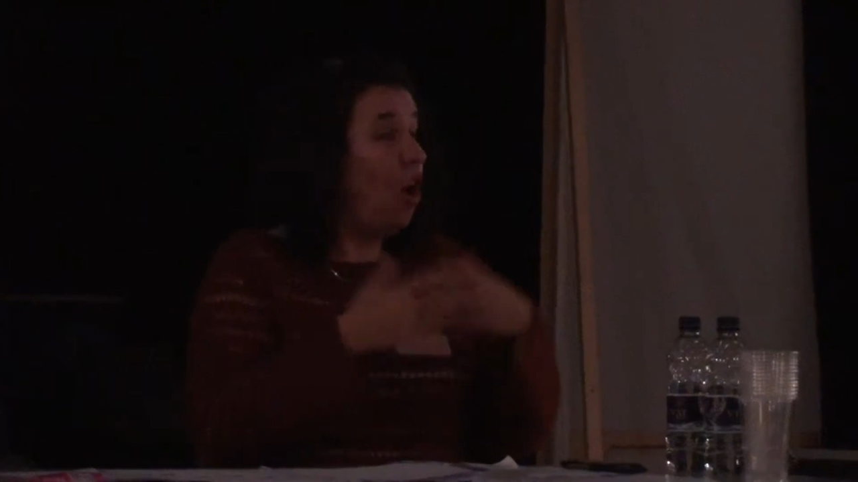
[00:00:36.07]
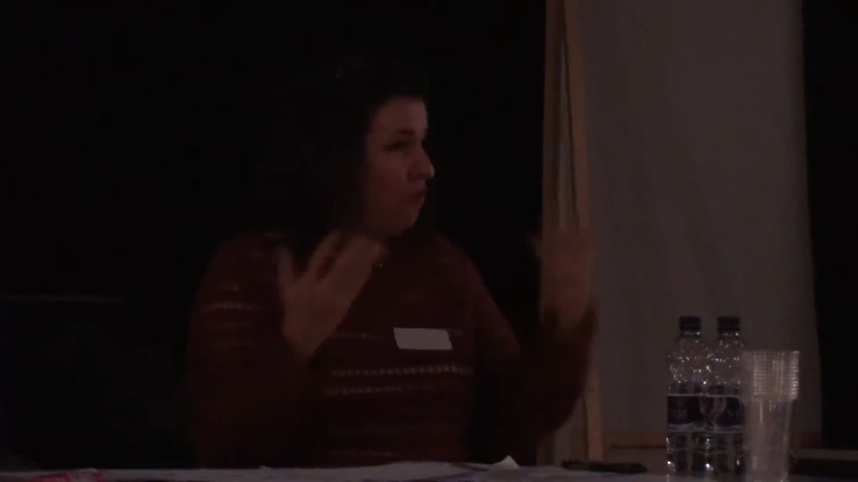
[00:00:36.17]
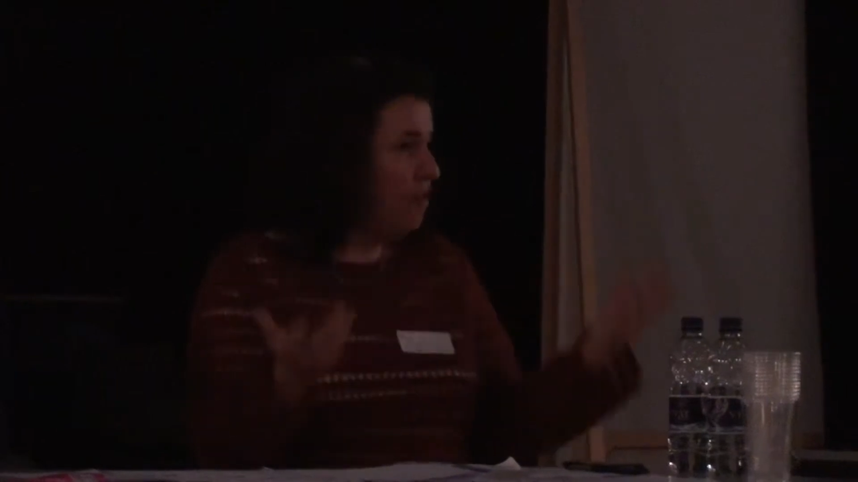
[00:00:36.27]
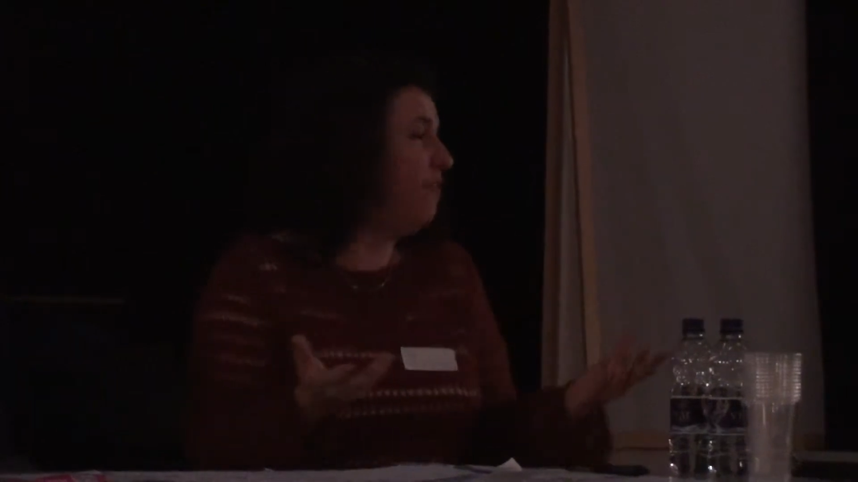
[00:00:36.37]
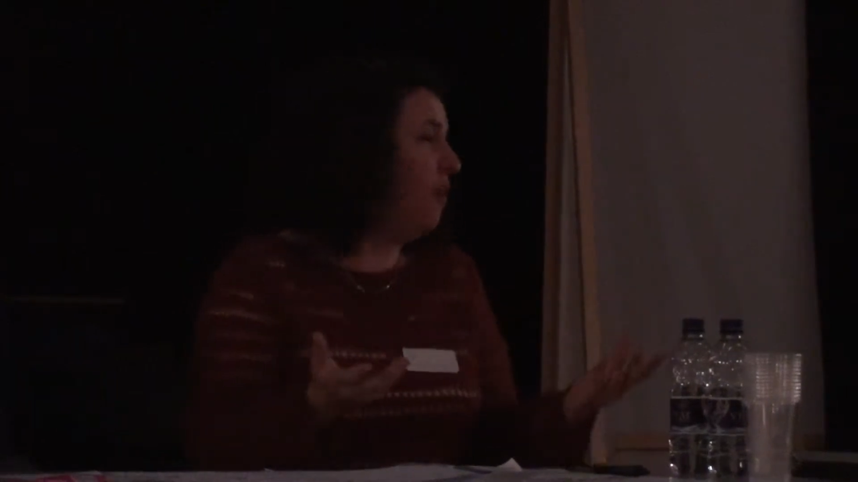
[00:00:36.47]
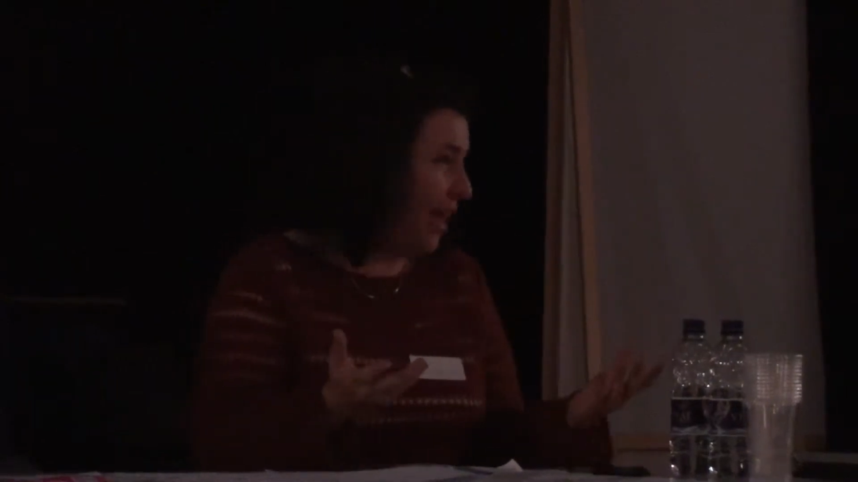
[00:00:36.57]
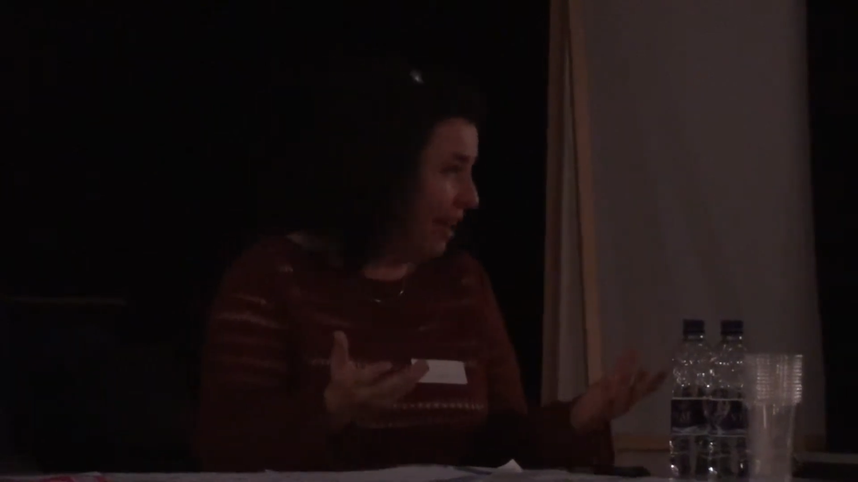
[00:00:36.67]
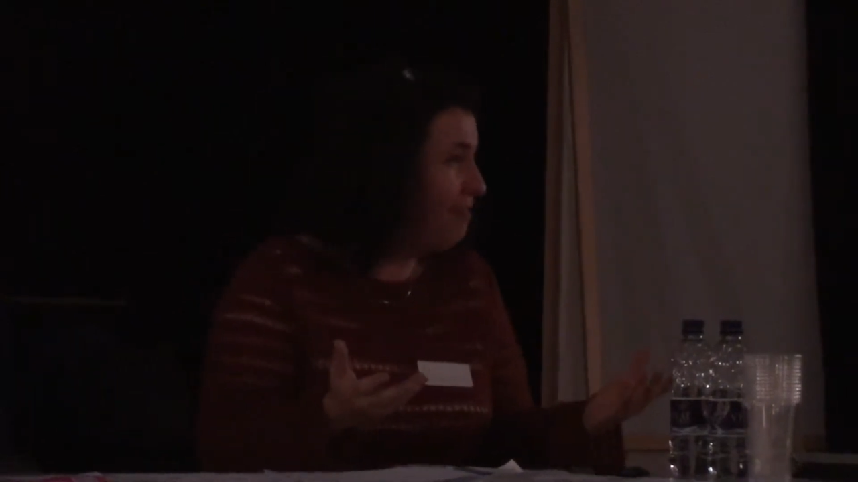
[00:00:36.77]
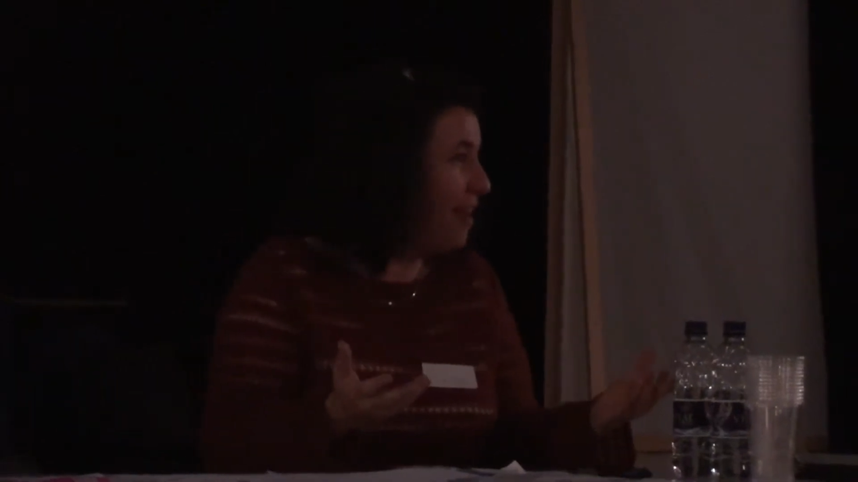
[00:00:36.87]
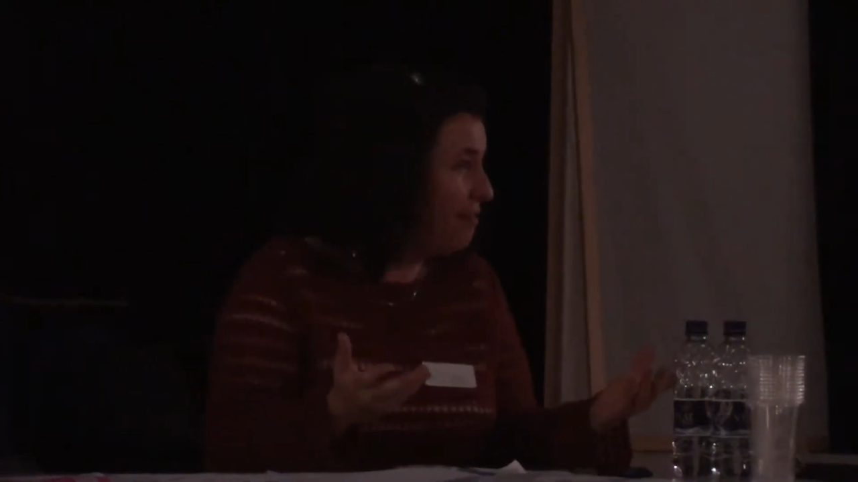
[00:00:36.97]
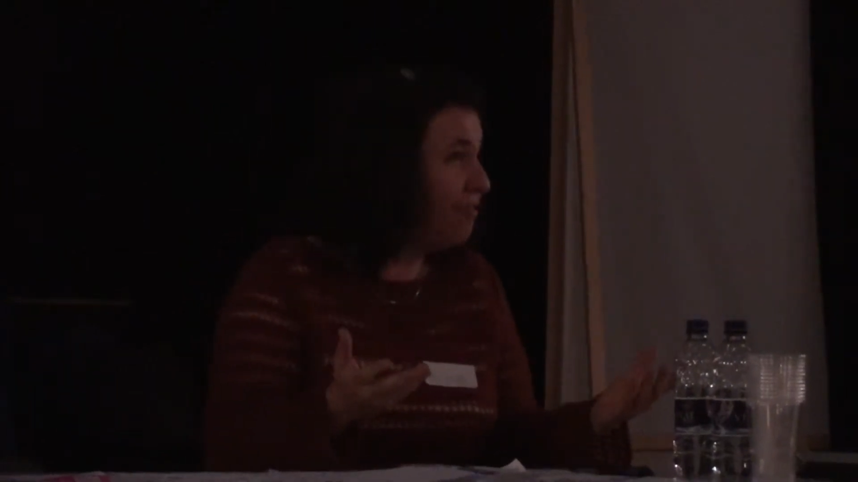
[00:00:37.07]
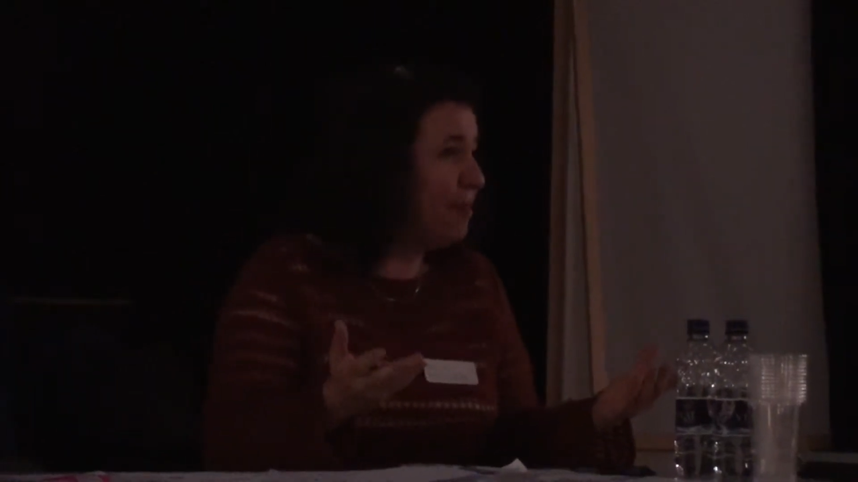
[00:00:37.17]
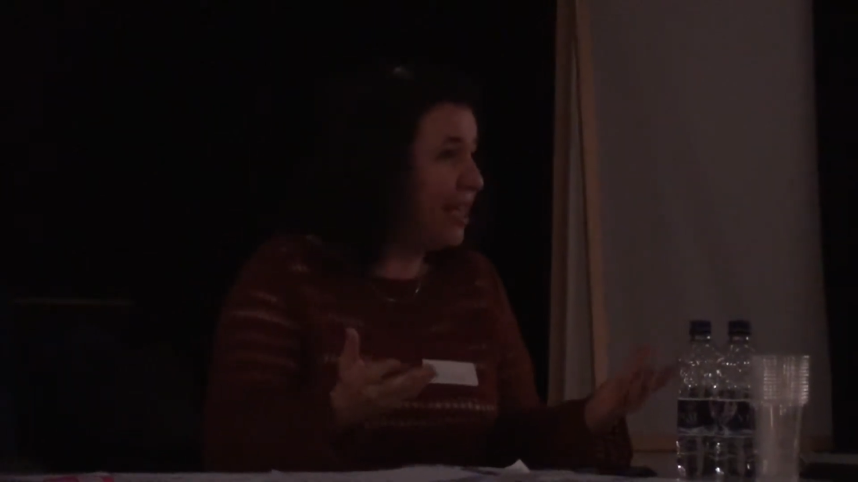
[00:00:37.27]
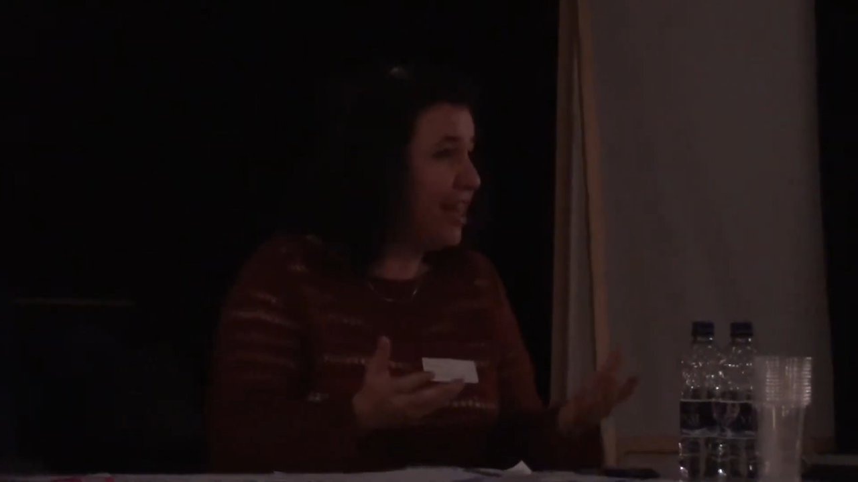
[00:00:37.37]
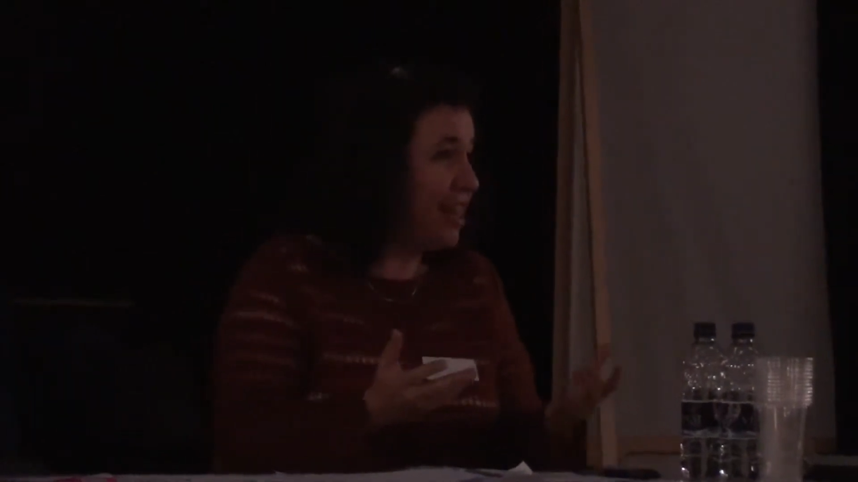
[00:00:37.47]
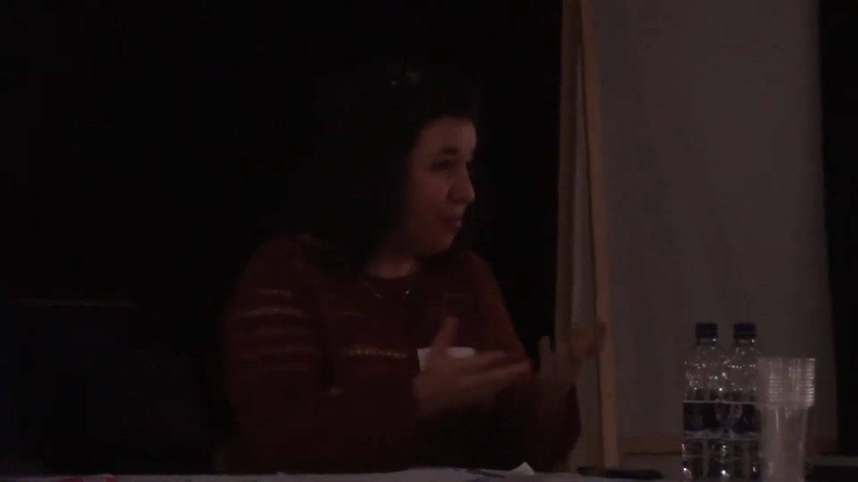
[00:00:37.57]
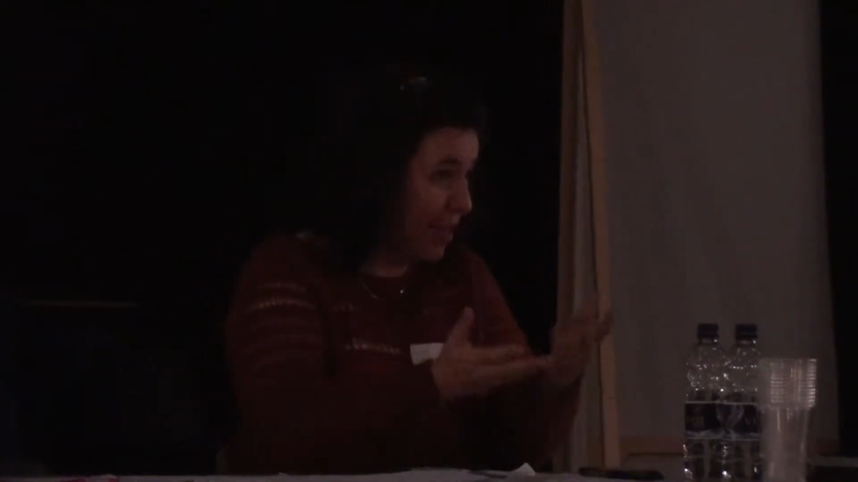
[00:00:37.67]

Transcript: horrifying event for me that this